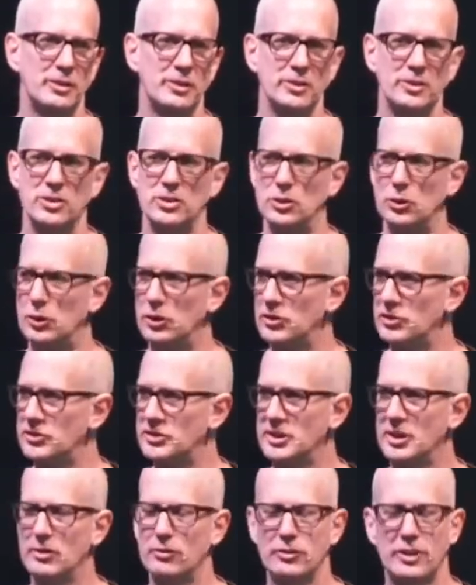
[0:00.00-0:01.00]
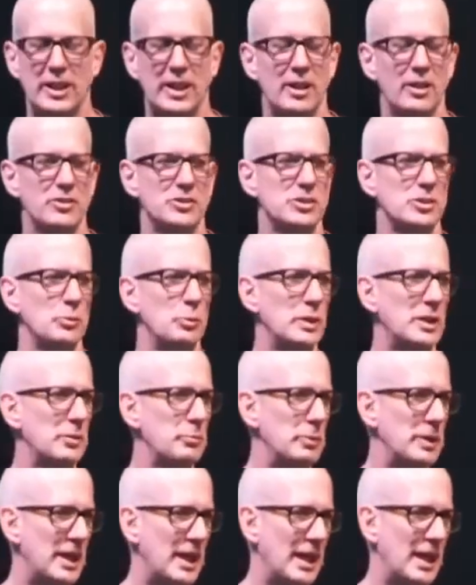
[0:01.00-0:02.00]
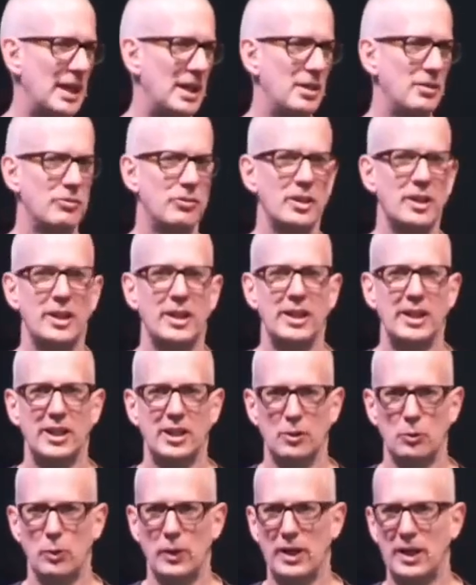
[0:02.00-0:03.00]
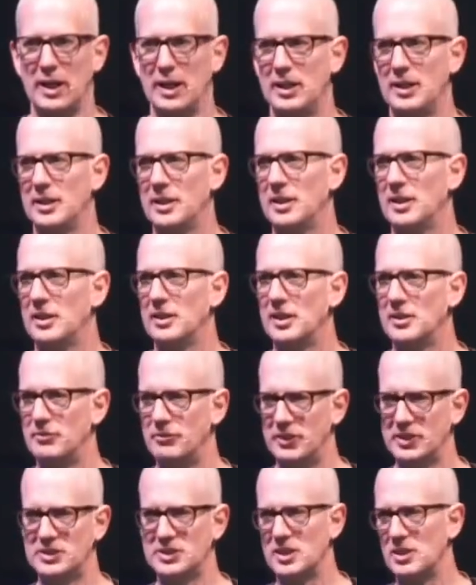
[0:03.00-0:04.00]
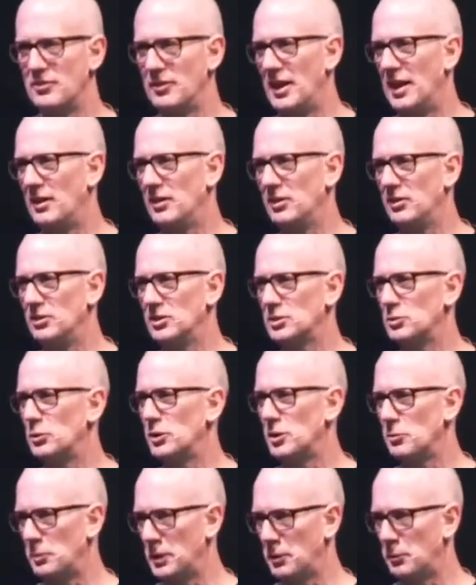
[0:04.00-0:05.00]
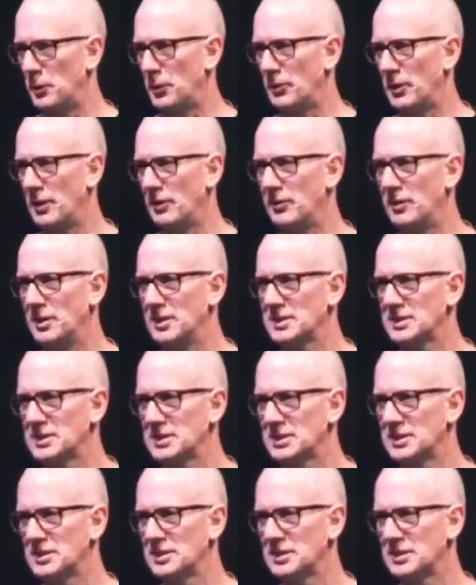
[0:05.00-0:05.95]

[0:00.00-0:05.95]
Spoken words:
to do good self-care so we can behave in a way that fits our values with the people around us.